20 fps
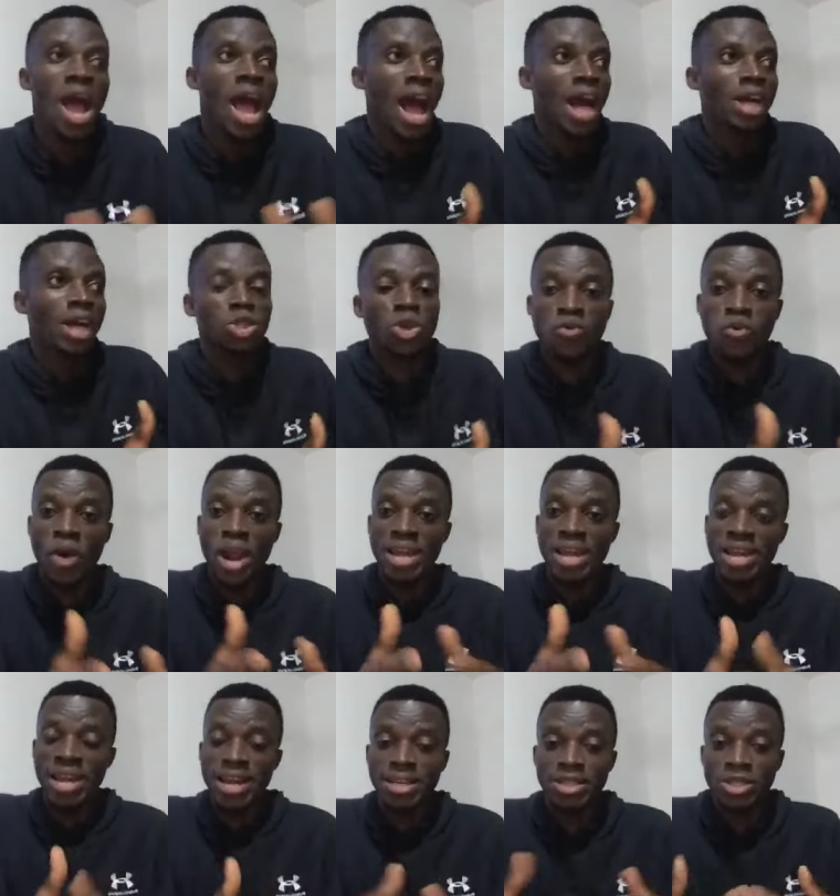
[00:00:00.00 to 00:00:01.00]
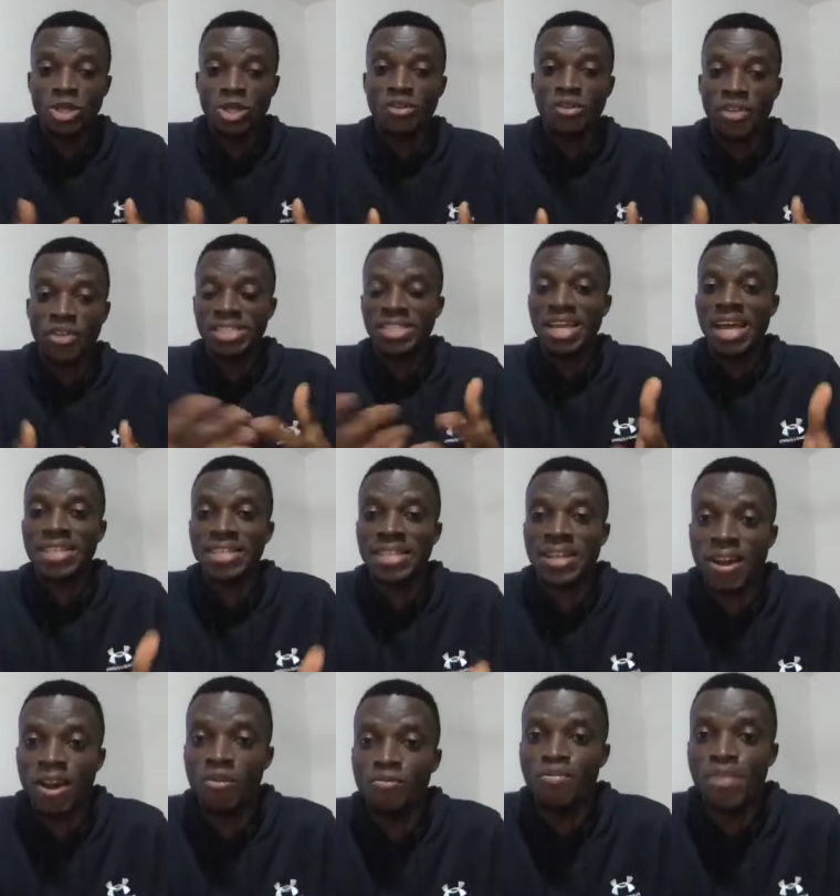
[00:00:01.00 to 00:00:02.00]
I saw for instead of criticizing
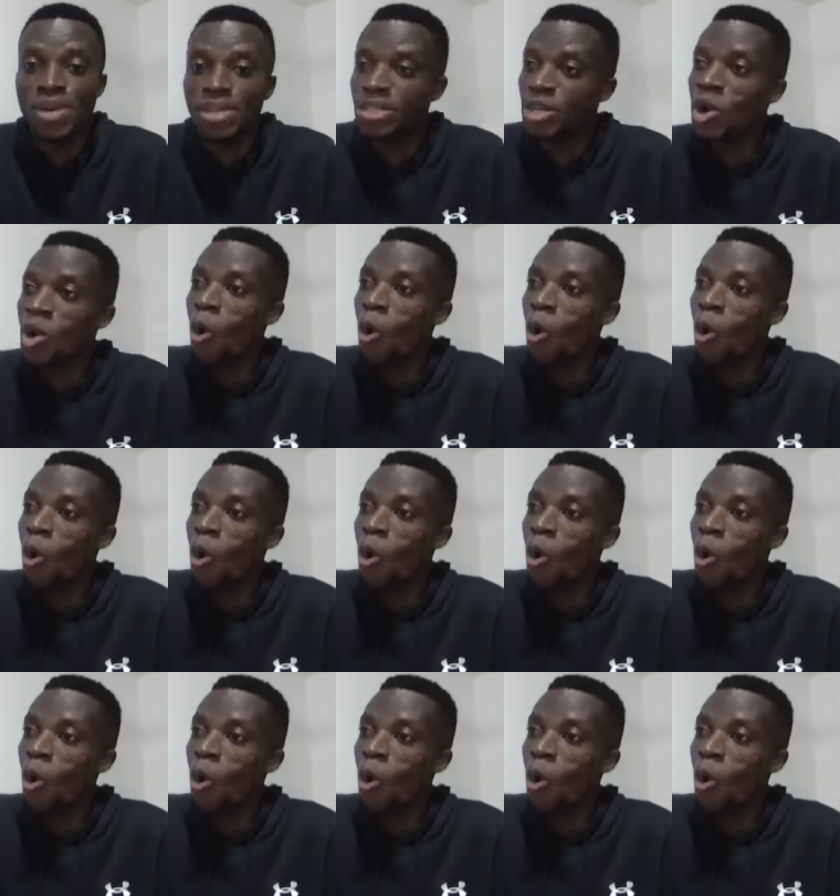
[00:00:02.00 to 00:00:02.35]
government,